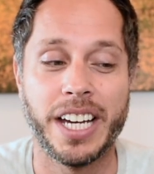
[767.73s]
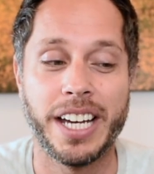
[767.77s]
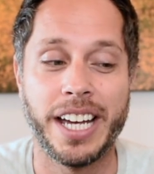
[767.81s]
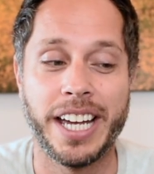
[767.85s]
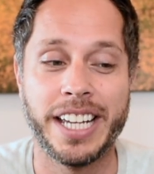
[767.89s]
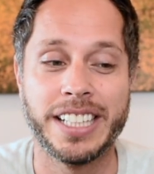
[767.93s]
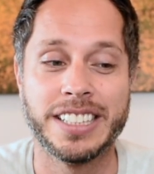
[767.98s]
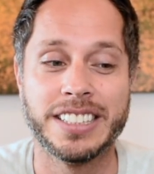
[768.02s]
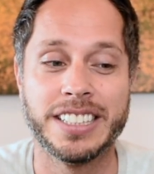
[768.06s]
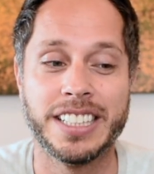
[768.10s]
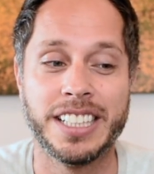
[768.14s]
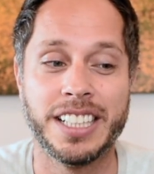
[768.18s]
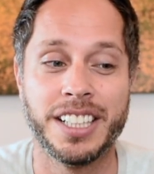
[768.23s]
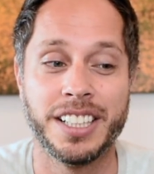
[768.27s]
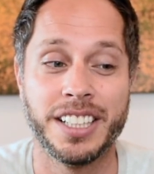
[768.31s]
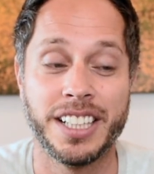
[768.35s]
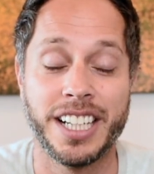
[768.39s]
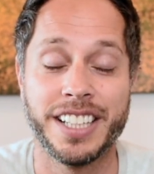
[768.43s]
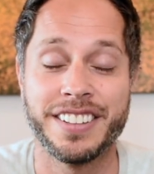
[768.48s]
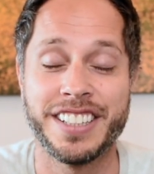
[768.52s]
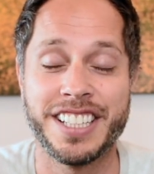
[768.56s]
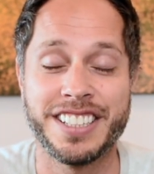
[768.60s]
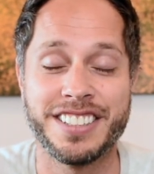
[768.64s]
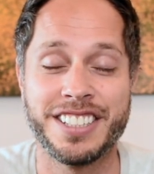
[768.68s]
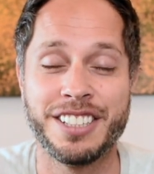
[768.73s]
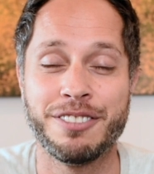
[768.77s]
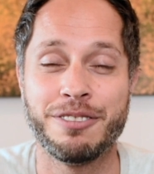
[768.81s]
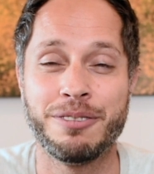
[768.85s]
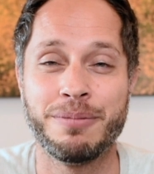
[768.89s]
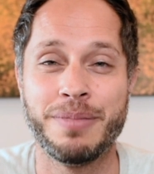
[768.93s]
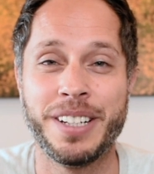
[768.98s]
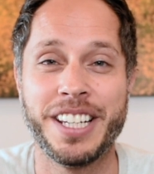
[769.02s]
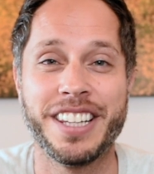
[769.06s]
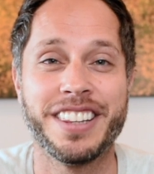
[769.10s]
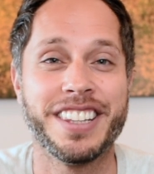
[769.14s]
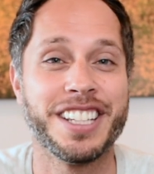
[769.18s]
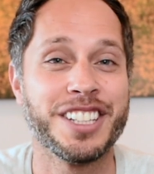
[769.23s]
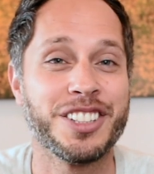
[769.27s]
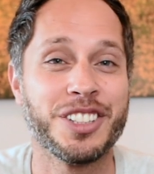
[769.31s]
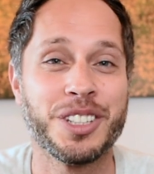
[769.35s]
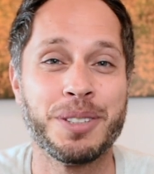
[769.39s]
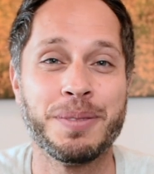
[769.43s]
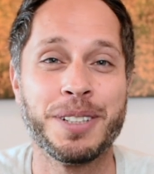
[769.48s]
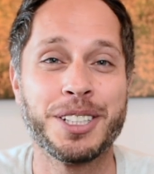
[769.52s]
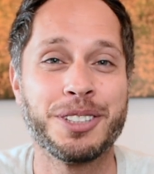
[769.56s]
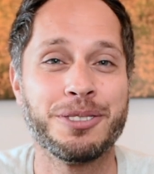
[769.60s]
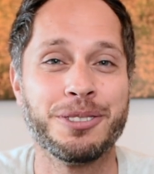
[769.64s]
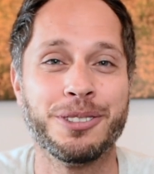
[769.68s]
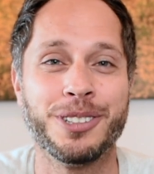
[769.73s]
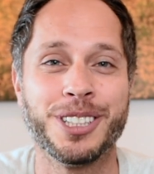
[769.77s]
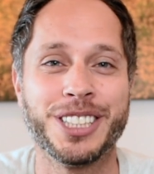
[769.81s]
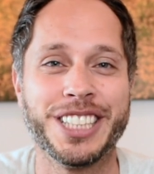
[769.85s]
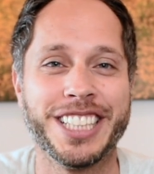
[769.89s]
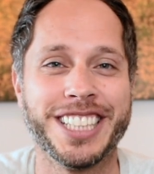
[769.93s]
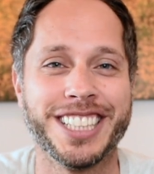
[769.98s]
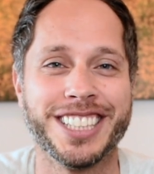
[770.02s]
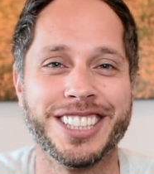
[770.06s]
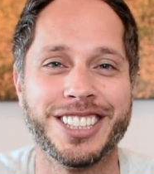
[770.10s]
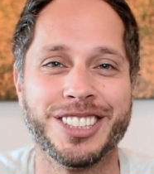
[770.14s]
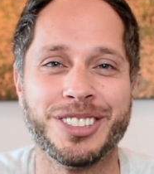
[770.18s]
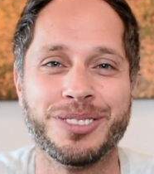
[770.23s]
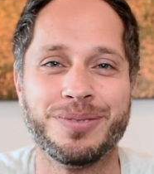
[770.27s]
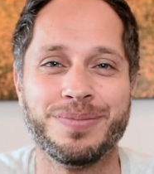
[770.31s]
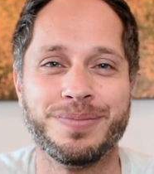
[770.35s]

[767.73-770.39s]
and that's it from me. Thanks so much for watching.